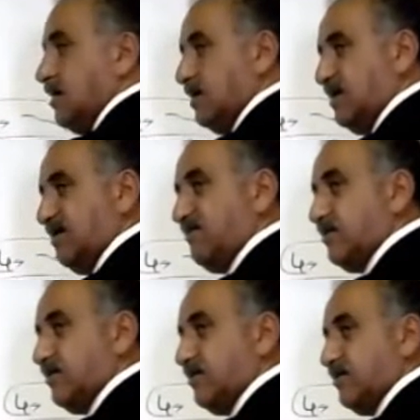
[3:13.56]
it
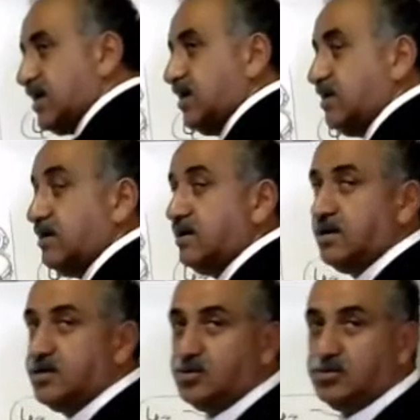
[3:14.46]
flows back in.
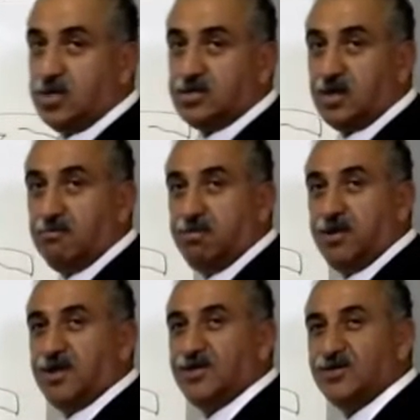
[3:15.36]
To
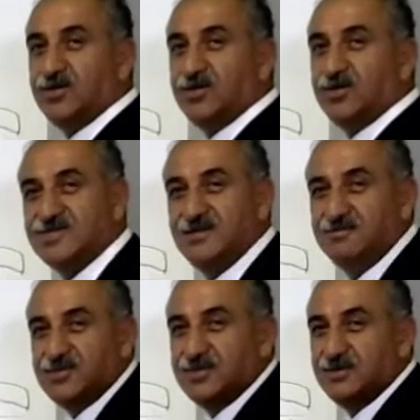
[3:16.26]
unplug your
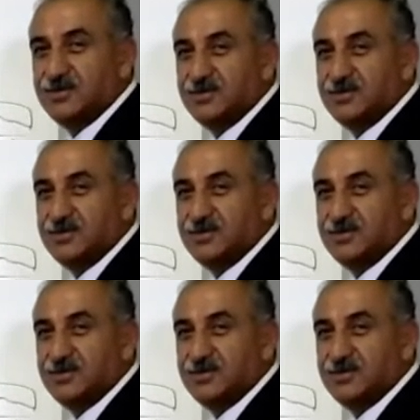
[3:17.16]
systems.